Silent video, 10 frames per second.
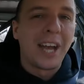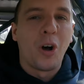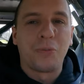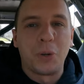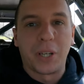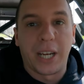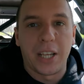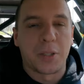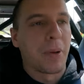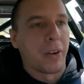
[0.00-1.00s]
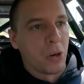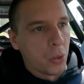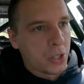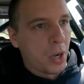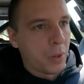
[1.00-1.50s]
yeah, hopefully we're going to get some better
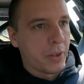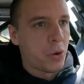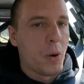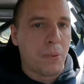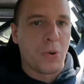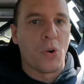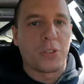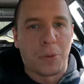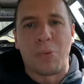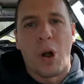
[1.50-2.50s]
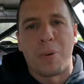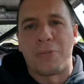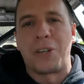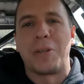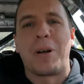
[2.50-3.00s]
roads now and give you some
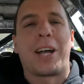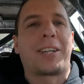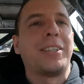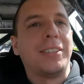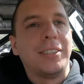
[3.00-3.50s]
proper feedback.